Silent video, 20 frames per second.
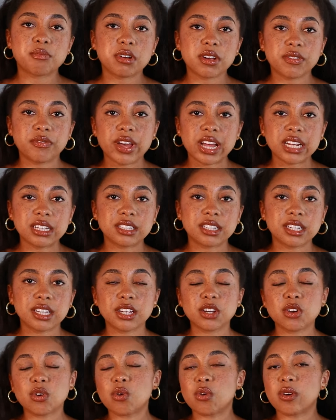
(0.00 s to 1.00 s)

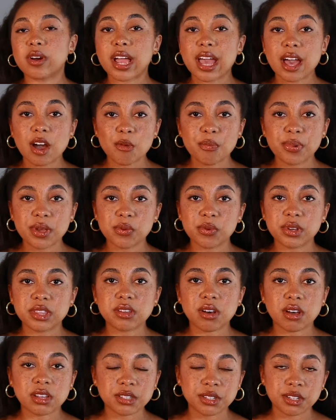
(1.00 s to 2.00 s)
preventing or helping
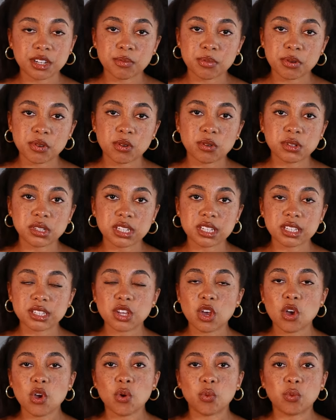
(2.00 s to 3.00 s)
with
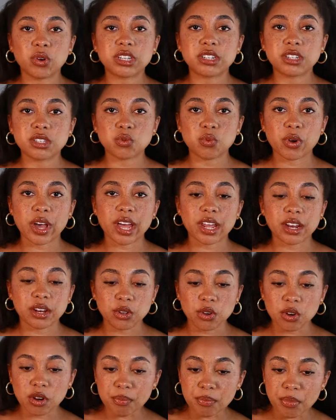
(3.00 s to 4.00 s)
osteoporosis, which is
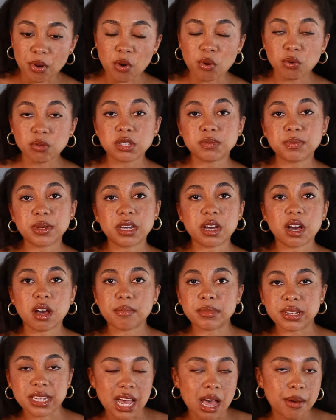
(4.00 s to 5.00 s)
when your bones
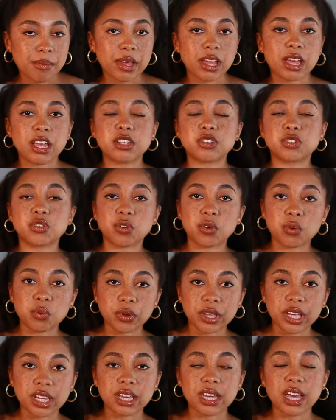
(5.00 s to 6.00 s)
become damaged or
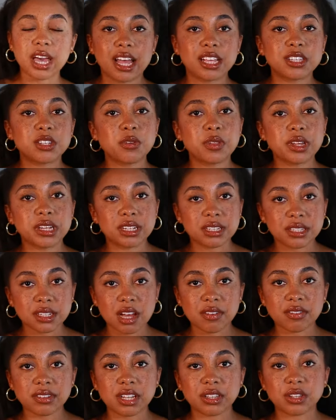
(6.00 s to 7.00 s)
weak. And so they
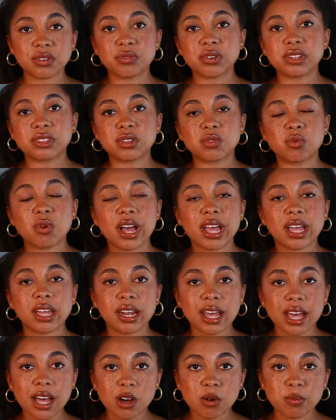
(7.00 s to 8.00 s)
discovered that the reason why
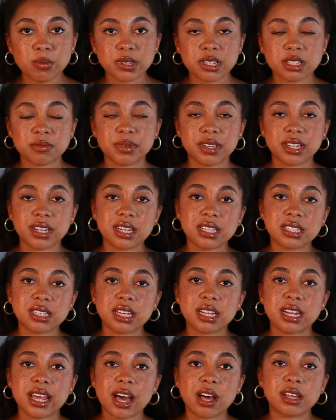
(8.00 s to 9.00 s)
it helps is because
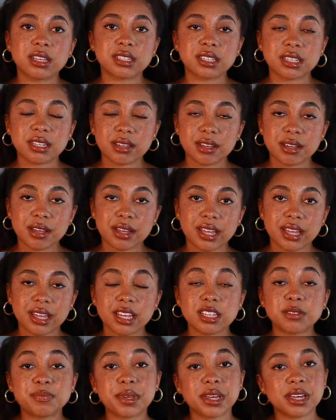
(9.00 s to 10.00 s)
it has
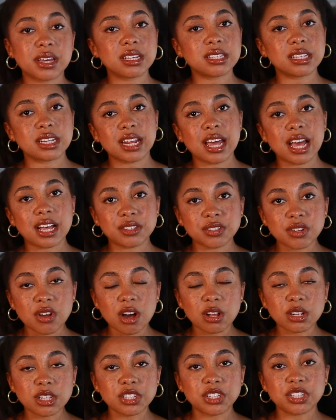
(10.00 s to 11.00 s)
is because it has
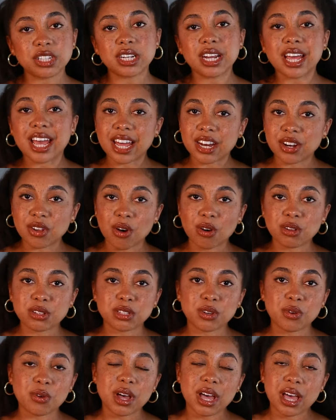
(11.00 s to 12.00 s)
collagen and
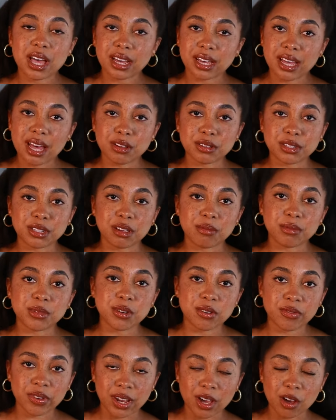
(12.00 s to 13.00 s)
also calcium.
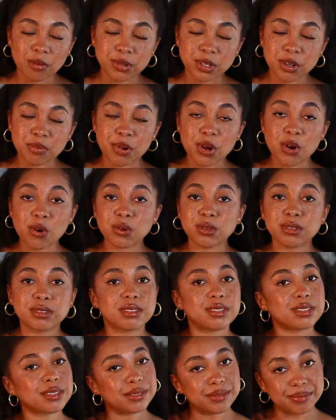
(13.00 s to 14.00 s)
So if it helps your
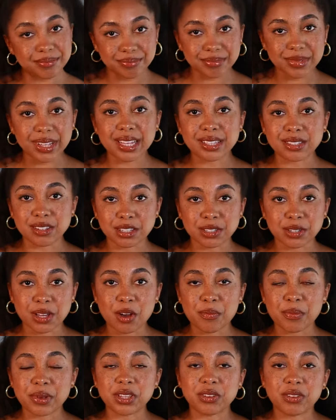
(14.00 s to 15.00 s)
bones, it's also
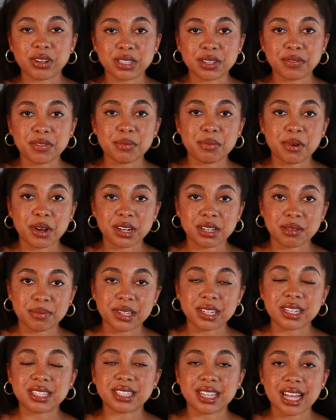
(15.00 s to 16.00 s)
helping the rest of your body
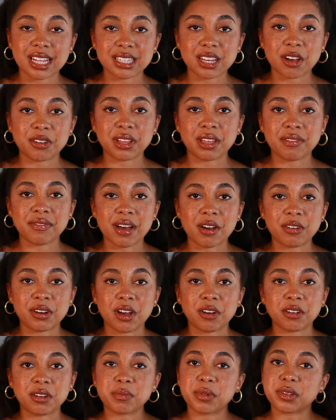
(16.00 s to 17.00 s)
because that's how they
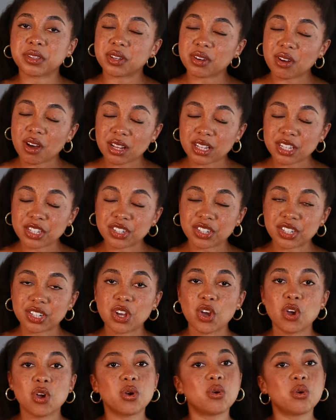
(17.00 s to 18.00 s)
found out about the collagen,